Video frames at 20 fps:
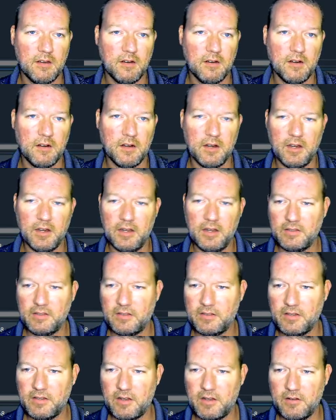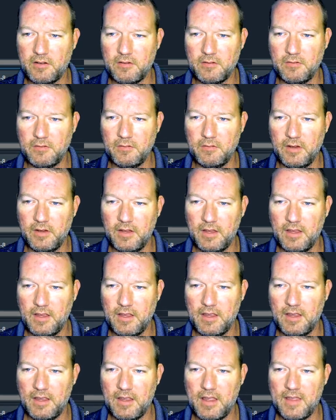Alright, so,
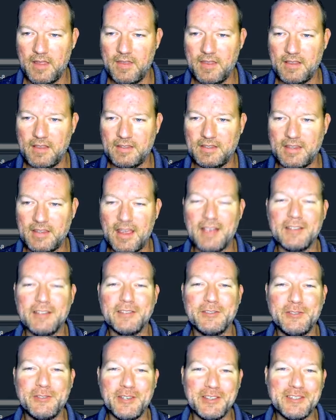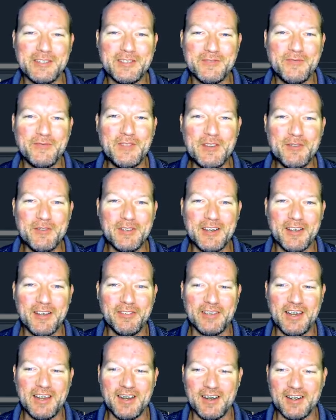and this has just few enough
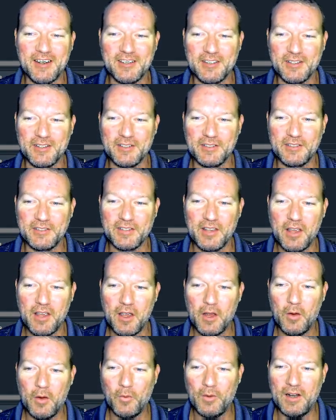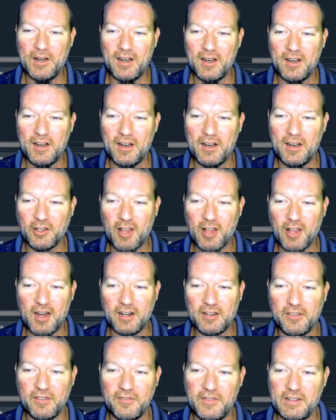characters where clock
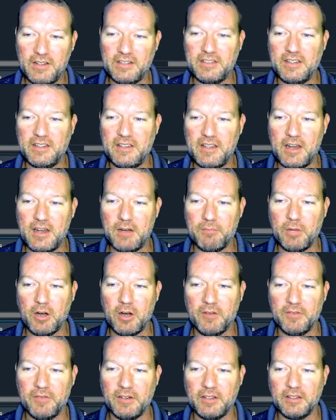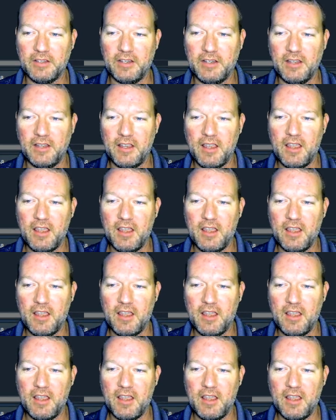fits in there perfectly.